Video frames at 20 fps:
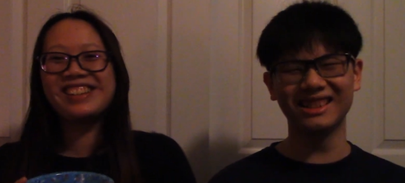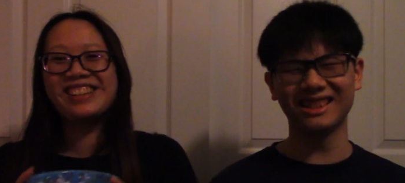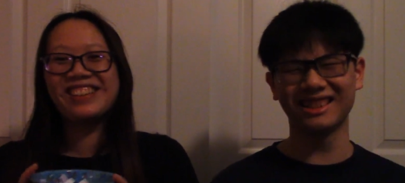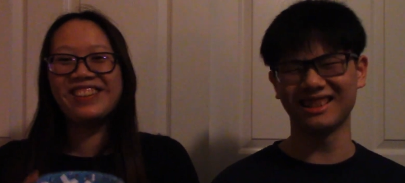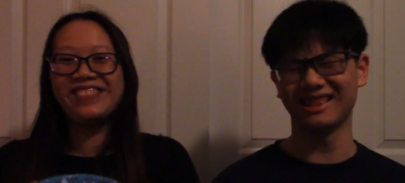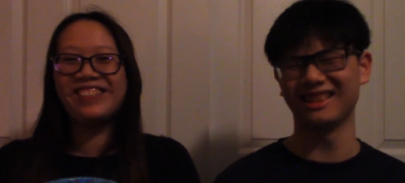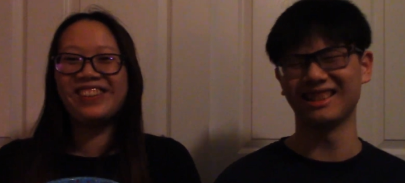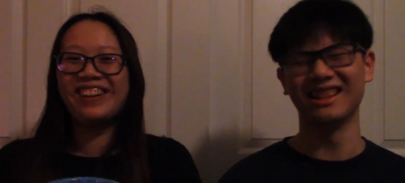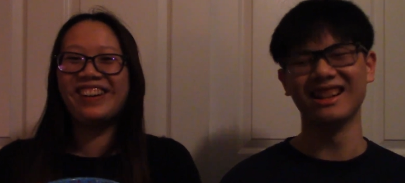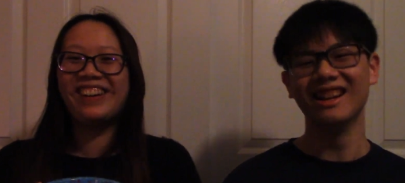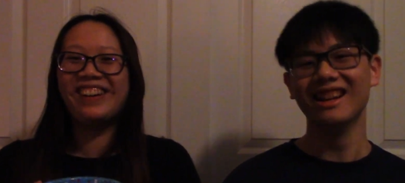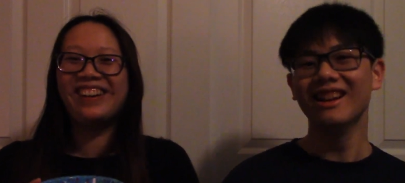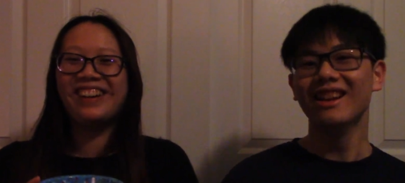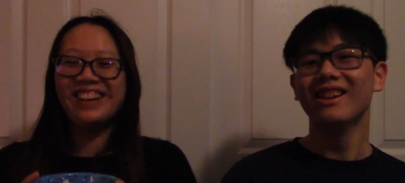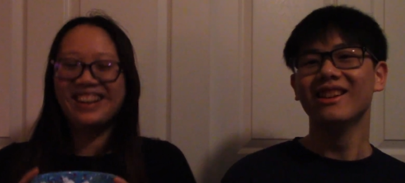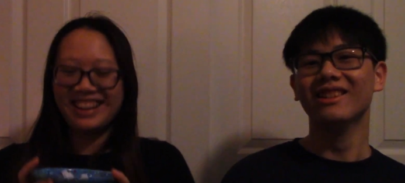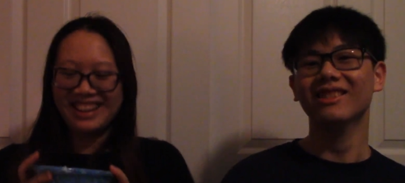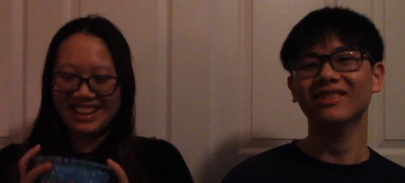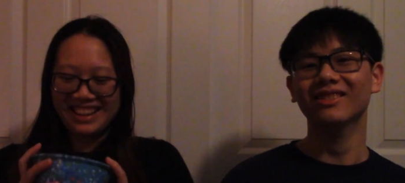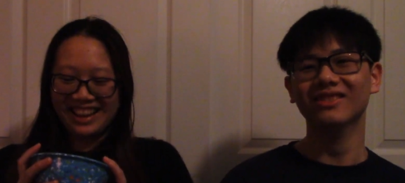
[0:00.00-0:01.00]
Speaker 1: in a bowl,
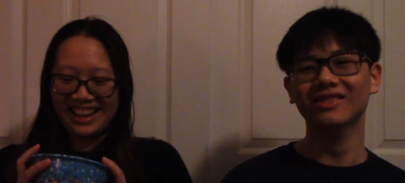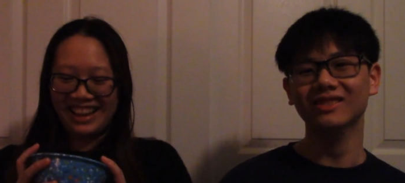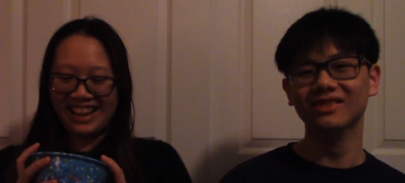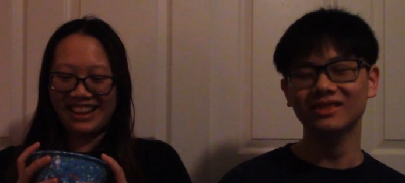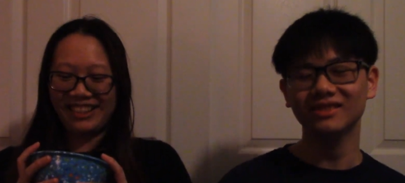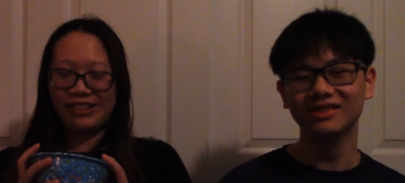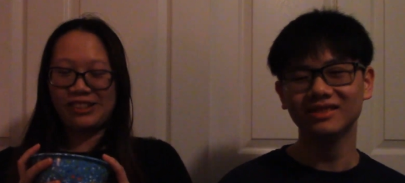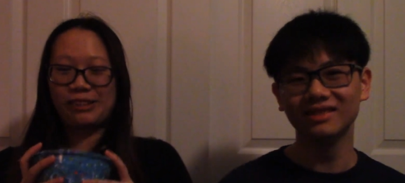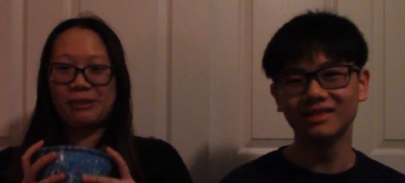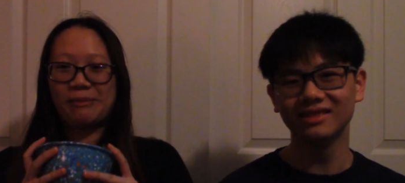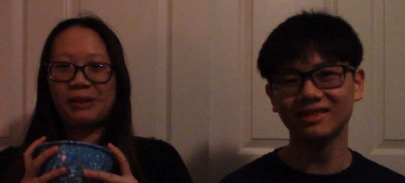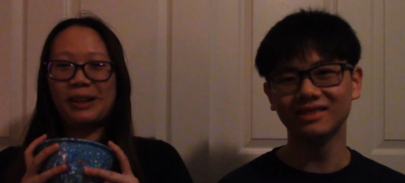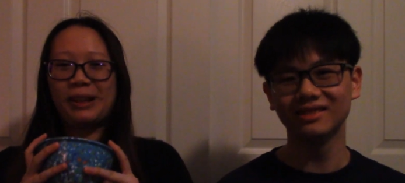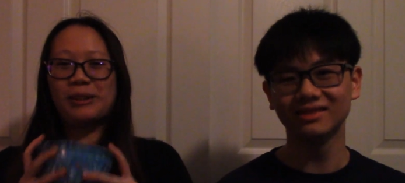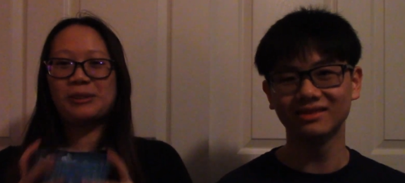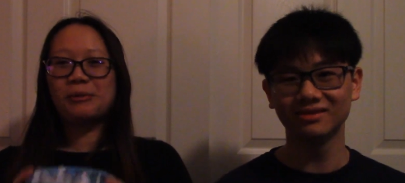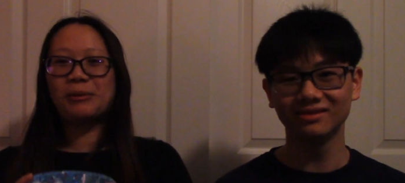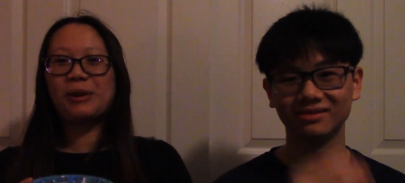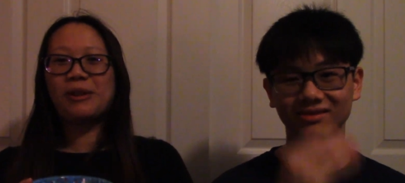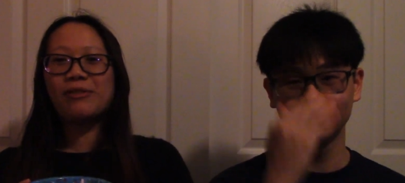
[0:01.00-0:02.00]
and there's going to be
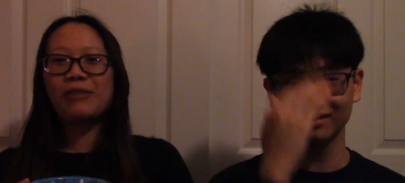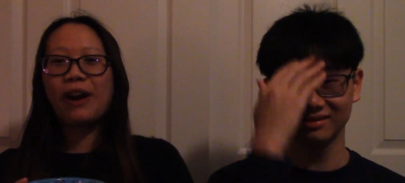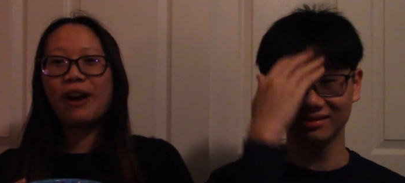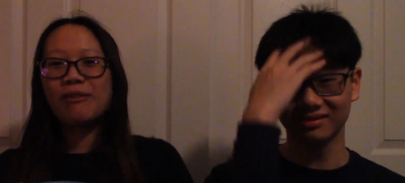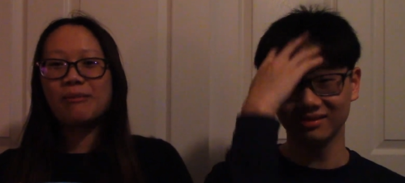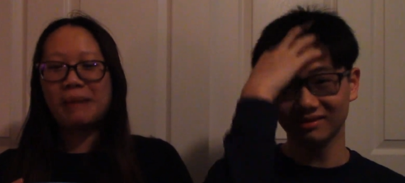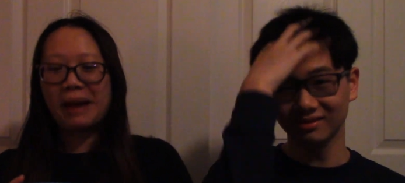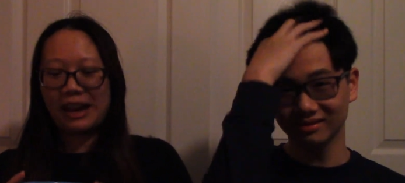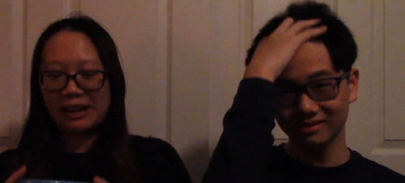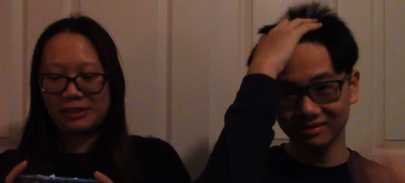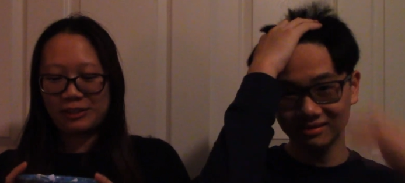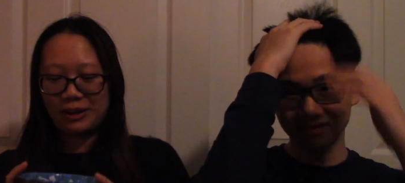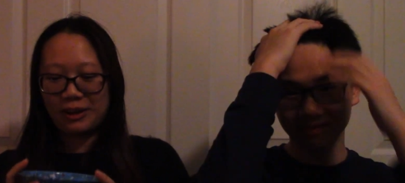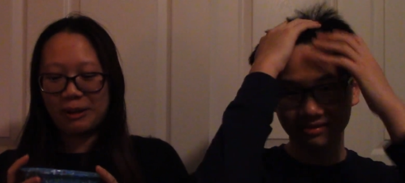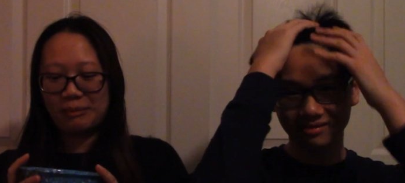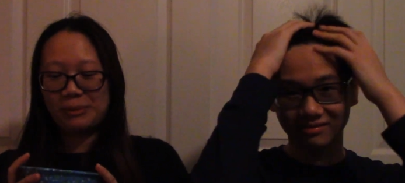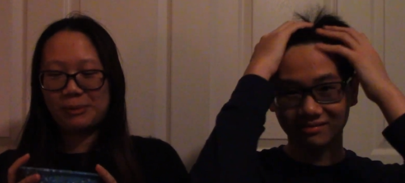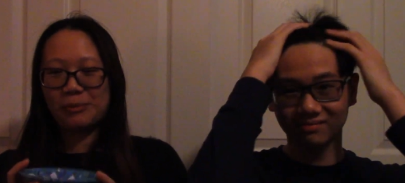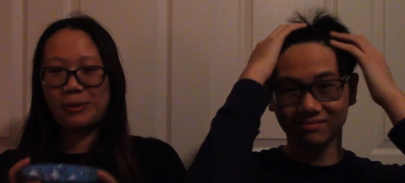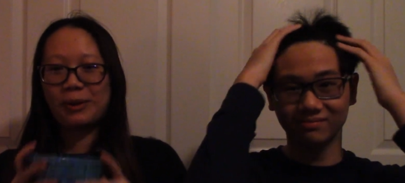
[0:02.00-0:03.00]
like 25
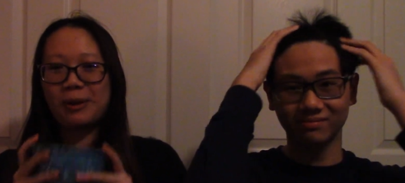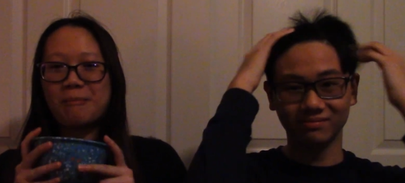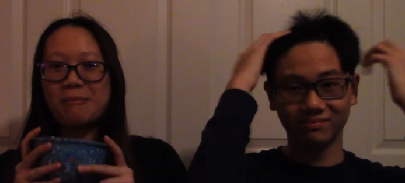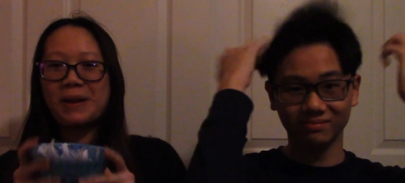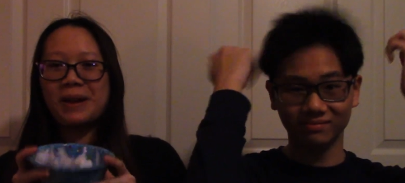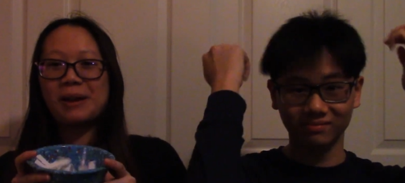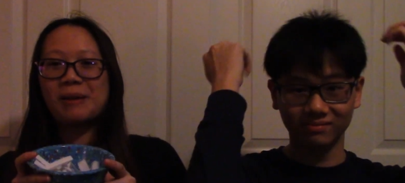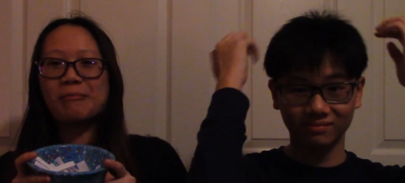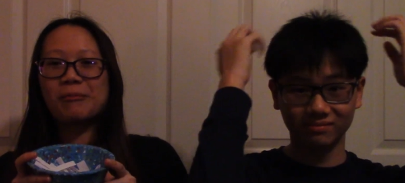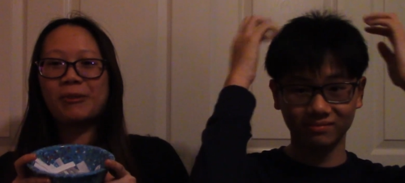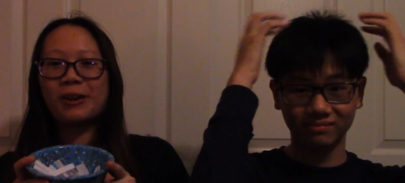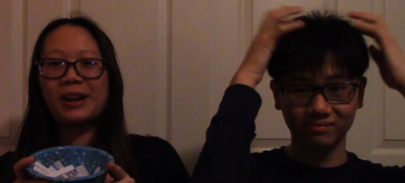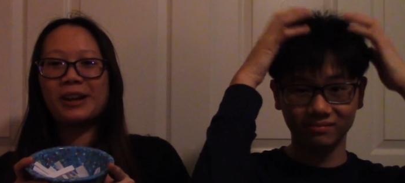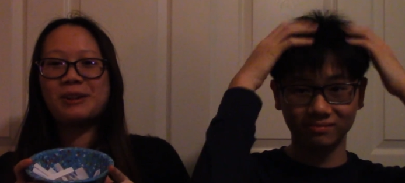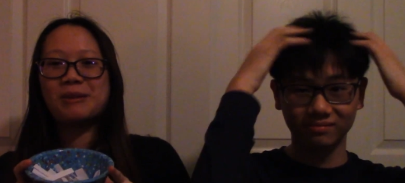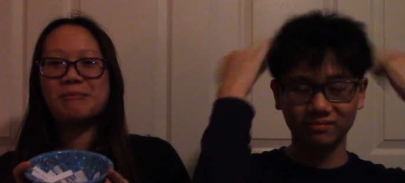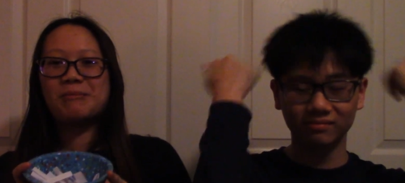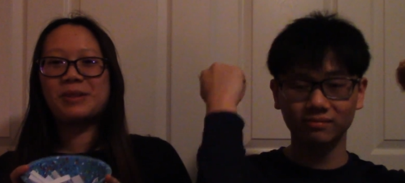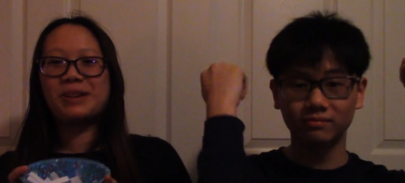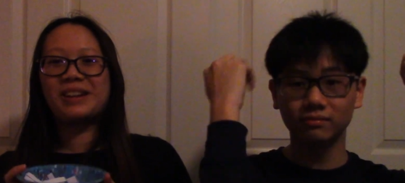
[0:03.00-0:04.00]
matchups, we're going to pick them
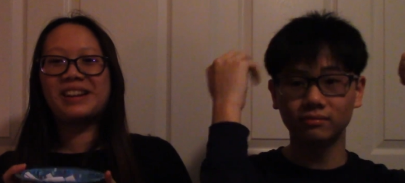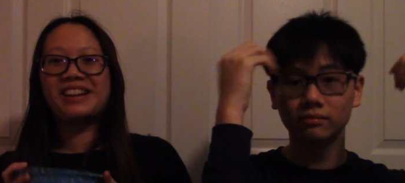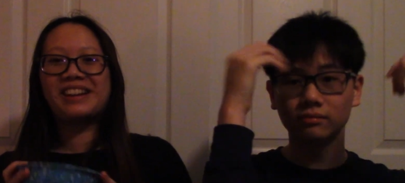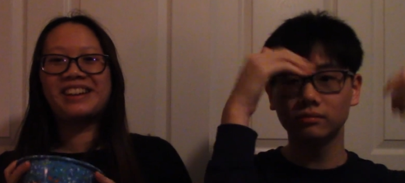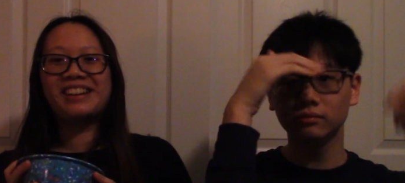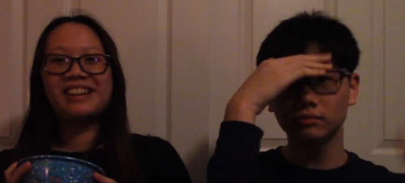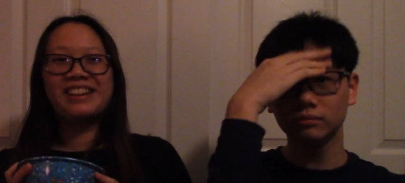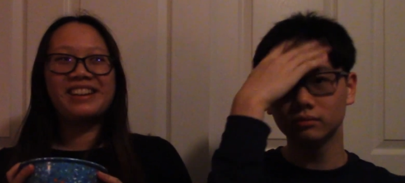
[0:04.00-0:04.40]
randomly,